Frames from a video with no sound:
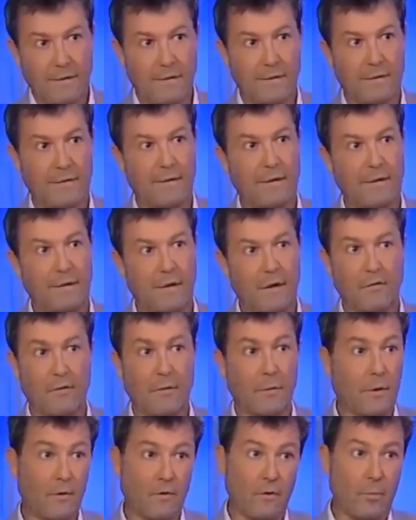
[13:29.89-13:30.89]
into the
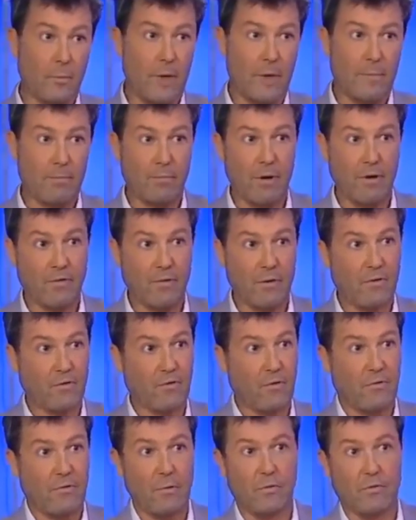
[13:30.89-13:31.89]
details of it because it may
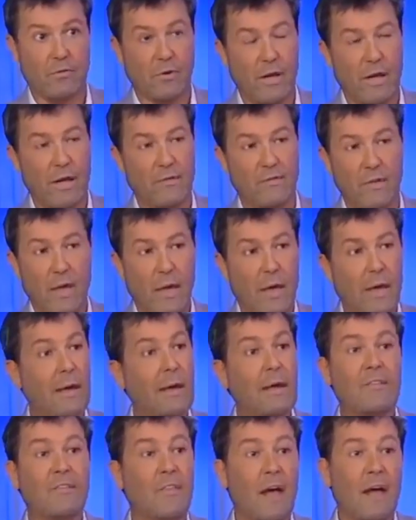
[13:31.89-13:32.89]
prejudice a future case.
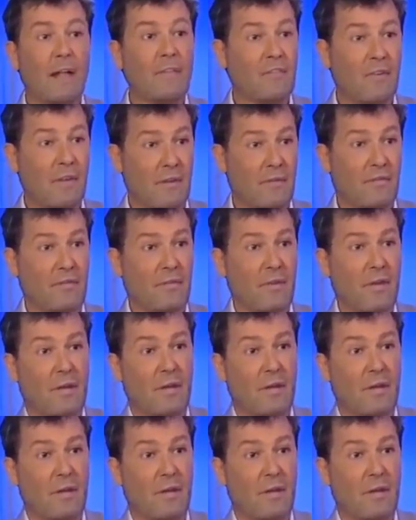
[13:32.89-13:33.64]
It's nonsense.